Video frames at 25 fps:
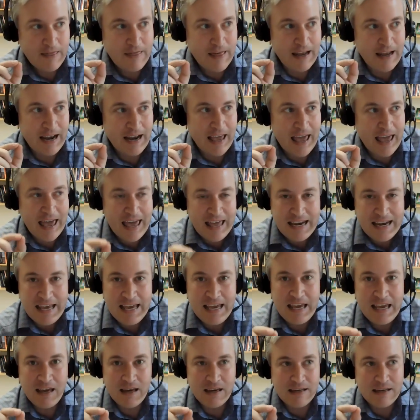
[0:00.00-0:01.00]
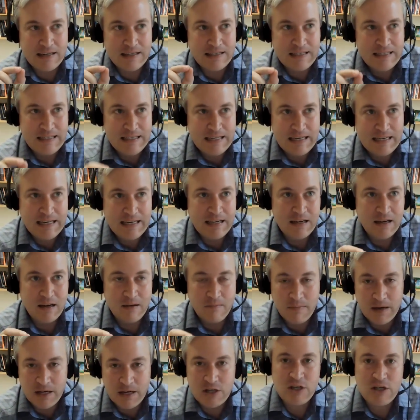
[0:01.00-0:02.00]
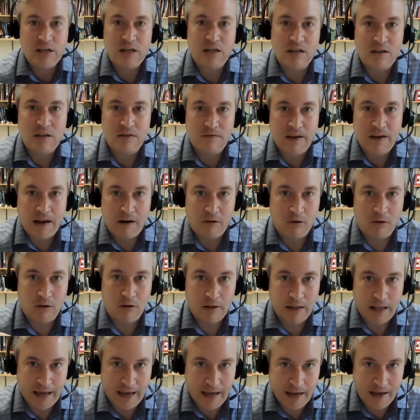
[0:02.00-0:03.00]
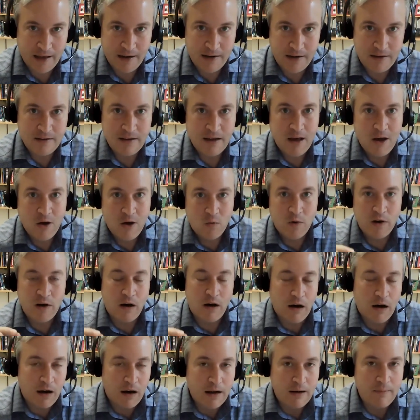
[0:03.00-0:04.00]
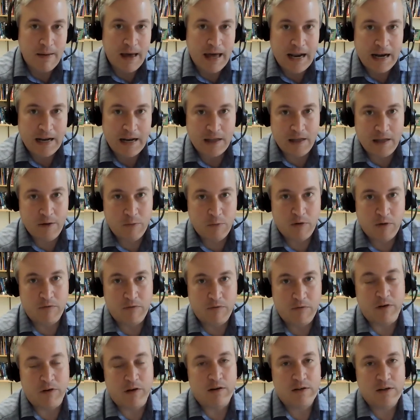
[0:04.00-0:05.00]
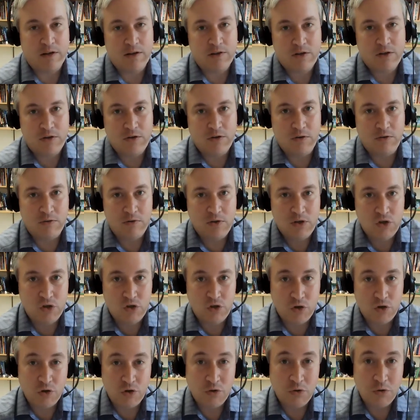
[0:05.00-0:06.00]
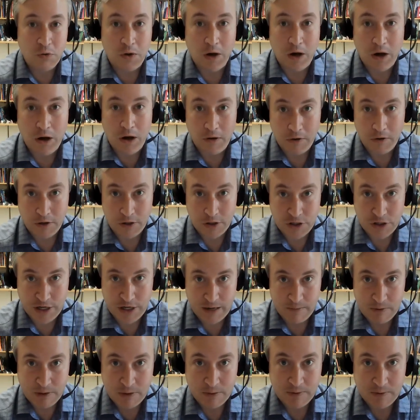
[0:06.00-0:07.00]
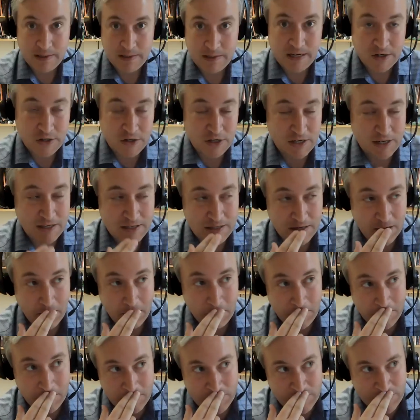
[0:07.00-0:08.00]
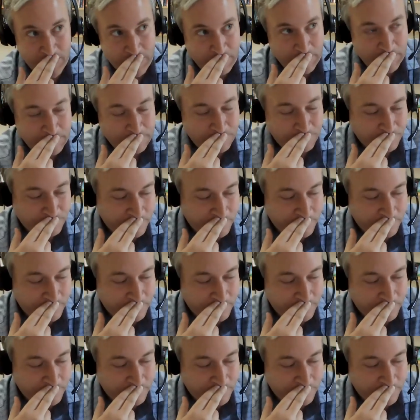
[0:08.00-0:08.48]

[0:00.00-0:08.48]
that any decommissioned federal land would automatically revert to Sioux ownership, to indigenous ownership.